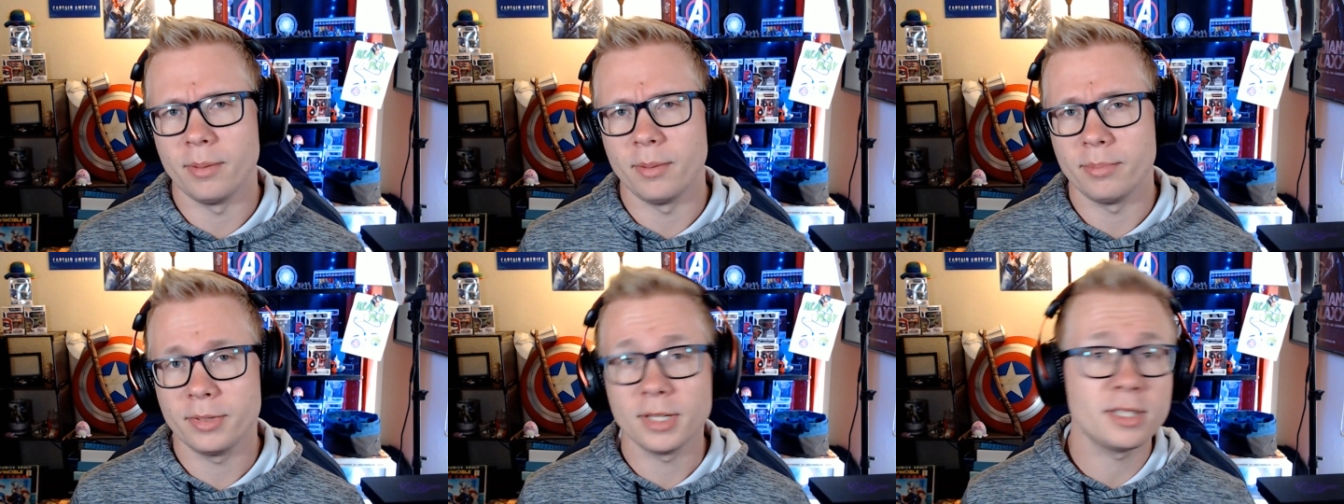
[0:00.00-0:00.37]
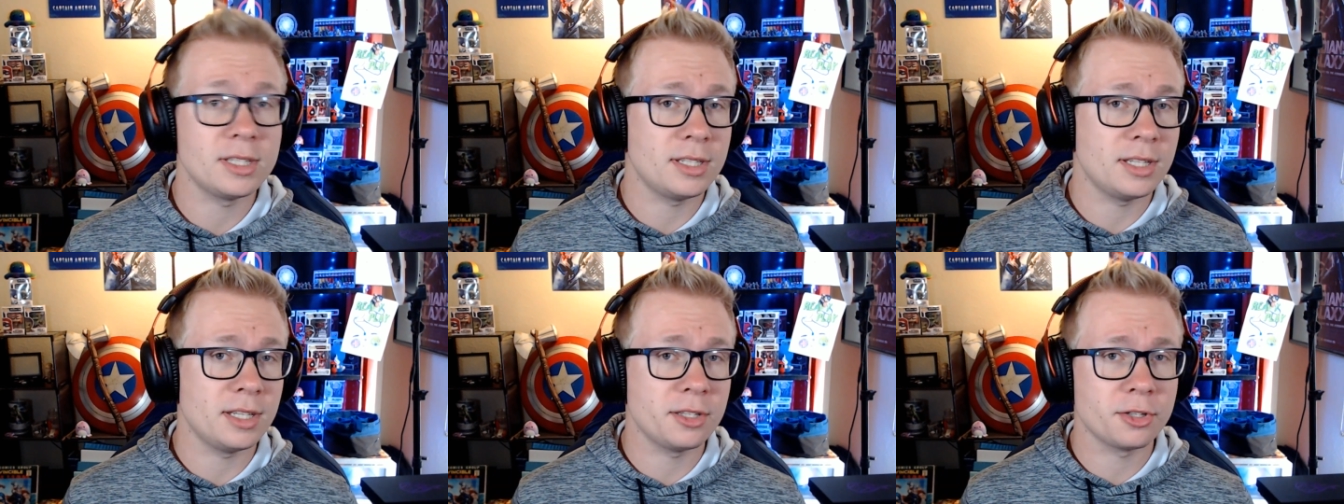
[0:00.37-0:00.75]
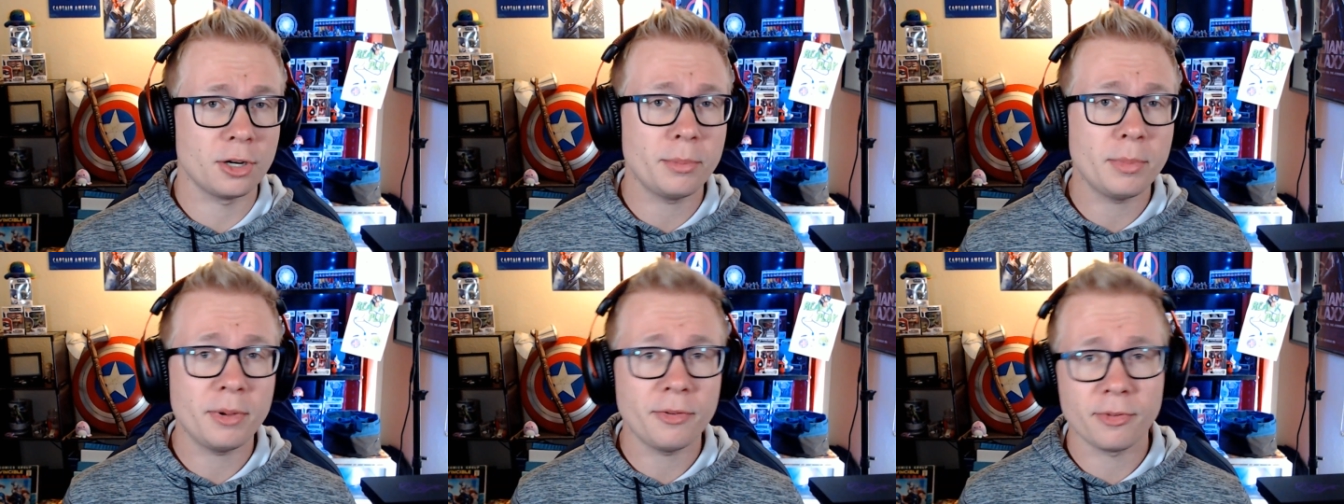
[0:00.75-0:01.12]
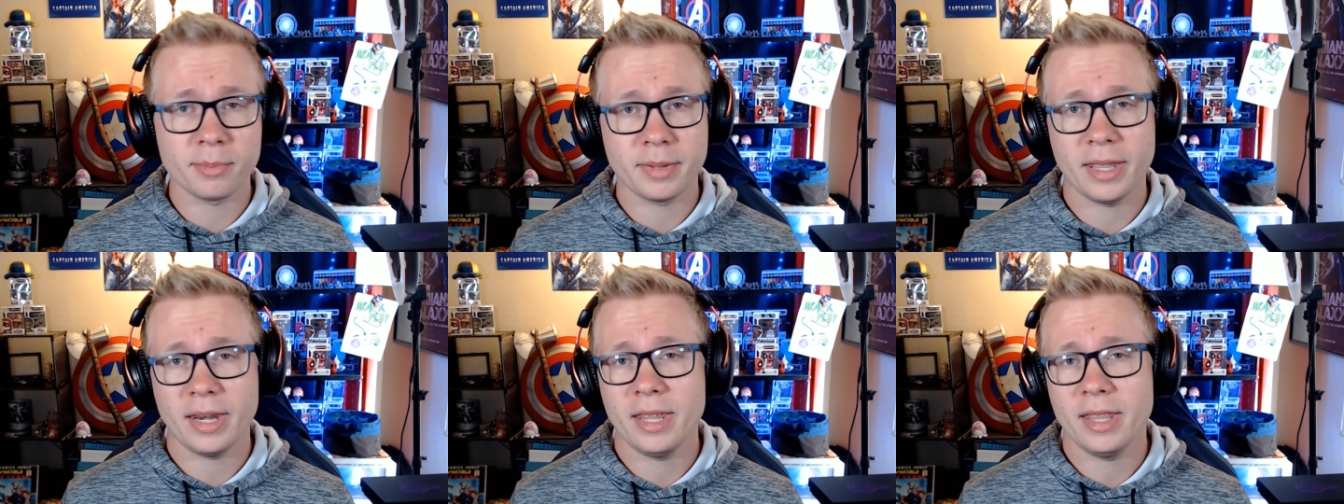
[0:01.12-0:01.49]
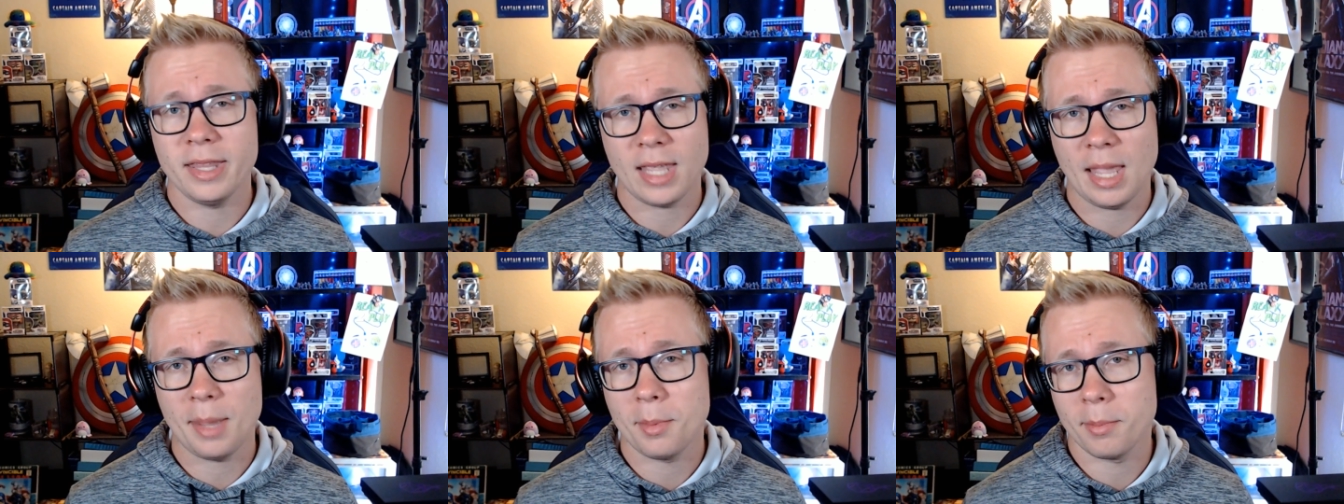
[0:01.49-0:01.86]
Does it deter me from getting the
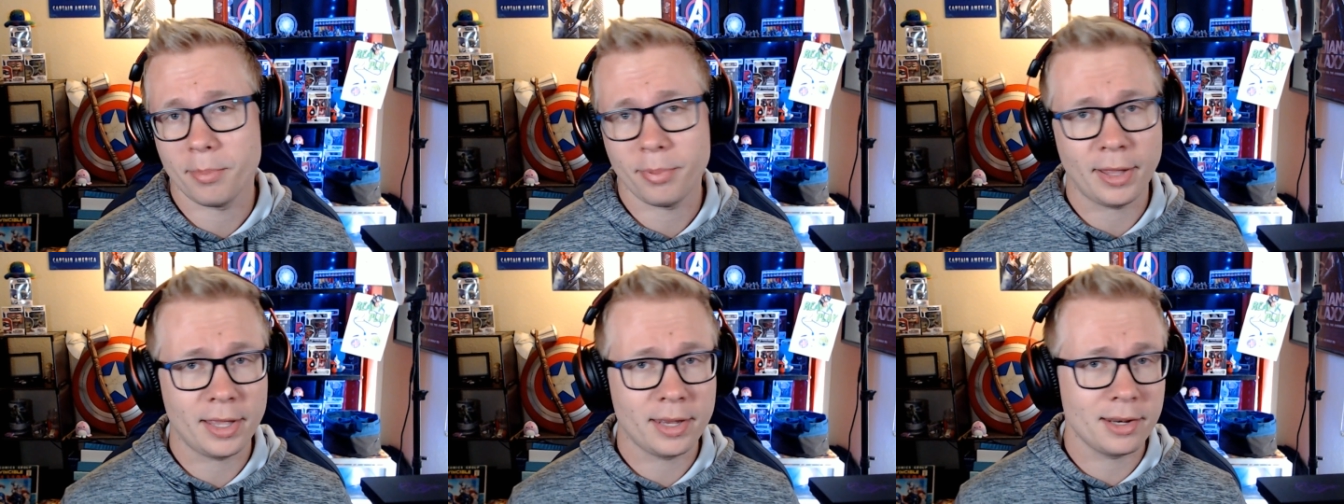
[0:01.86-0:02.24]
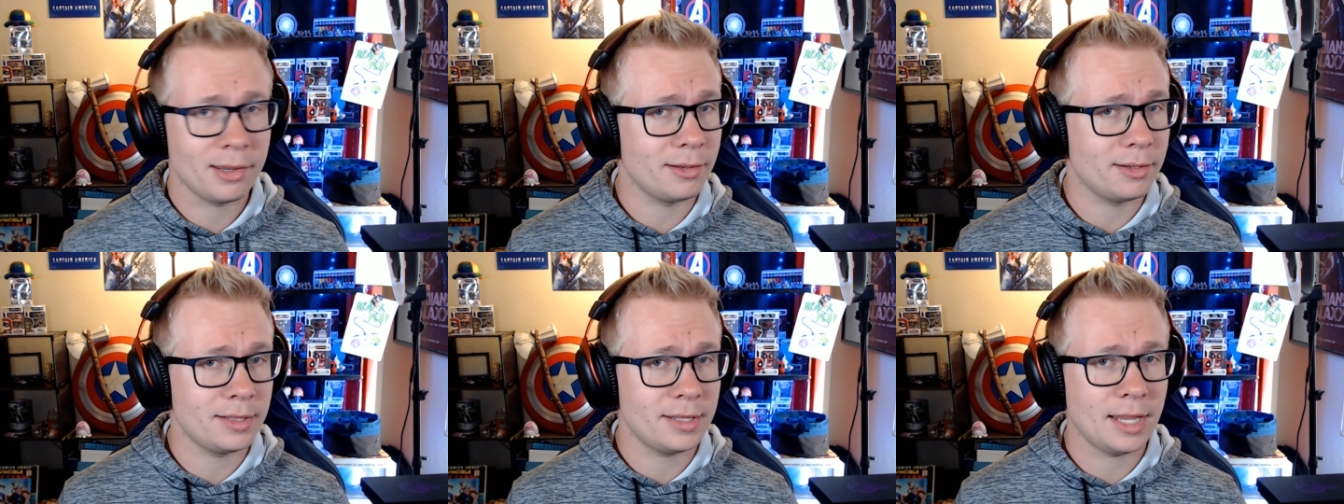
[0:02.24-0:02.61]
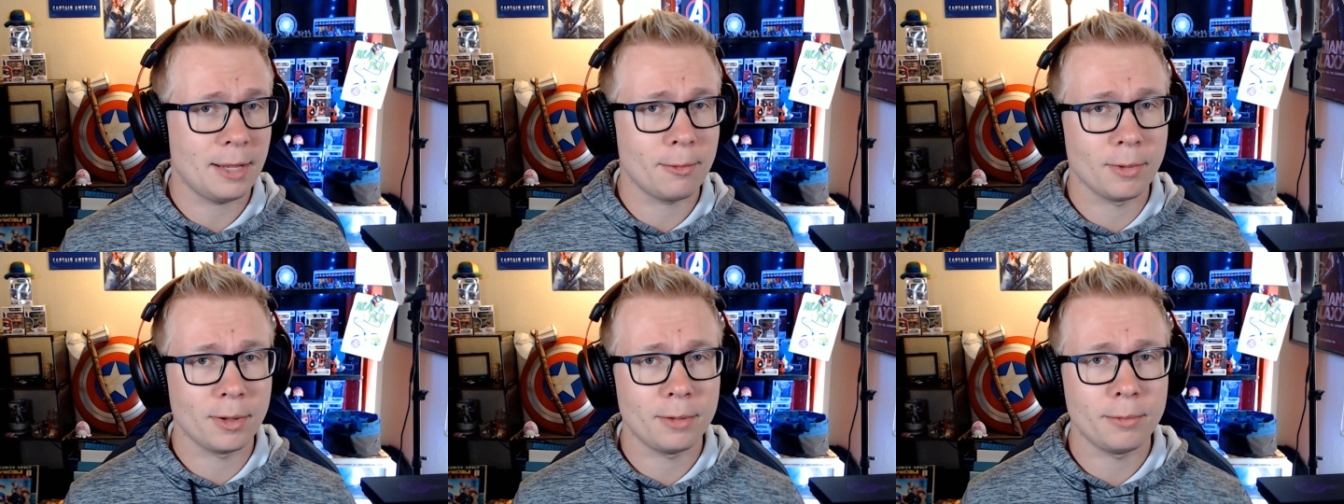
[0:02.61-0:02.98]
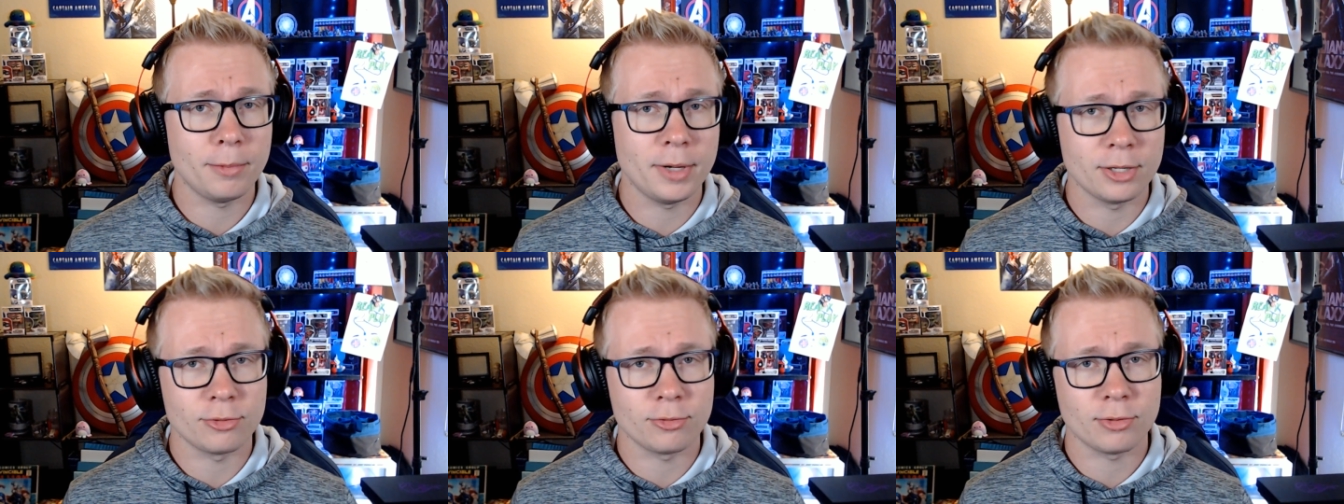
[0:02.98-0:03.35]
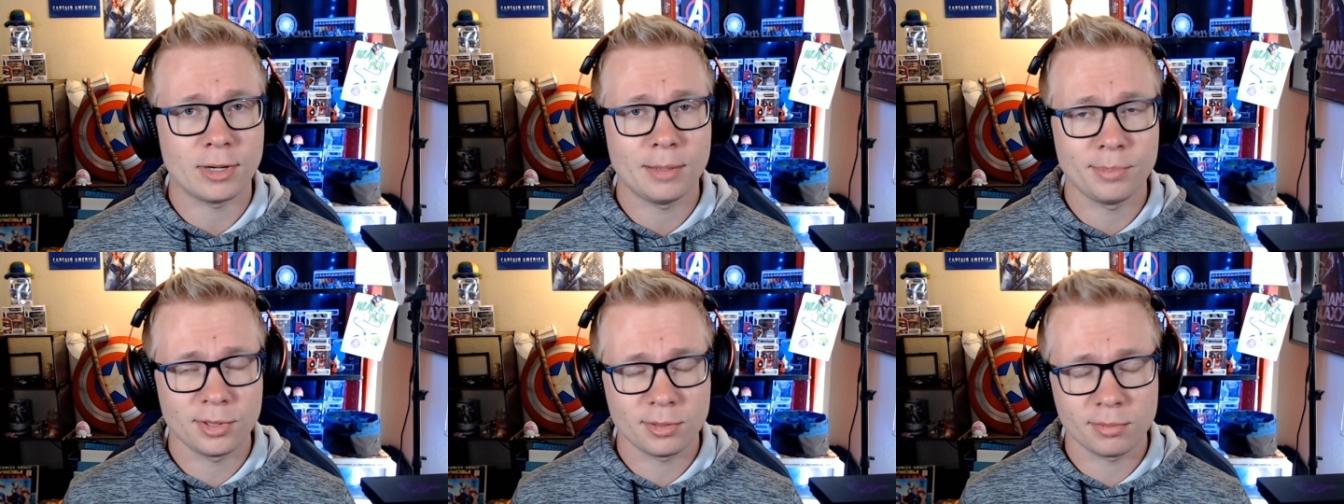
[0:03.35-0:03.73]
game and playing it on day one when it
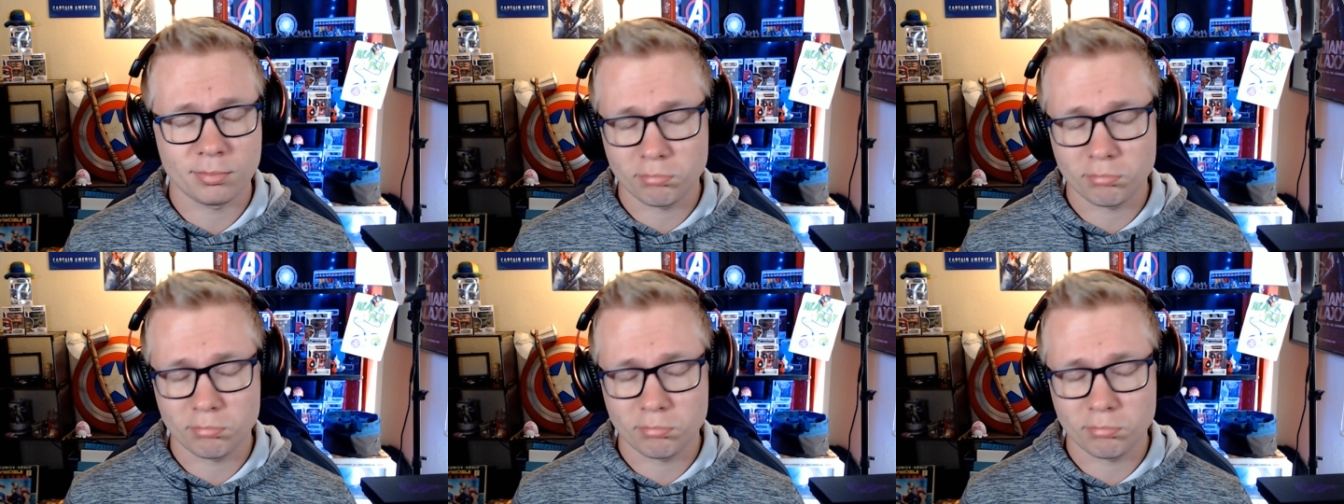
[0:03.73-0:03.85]
drops?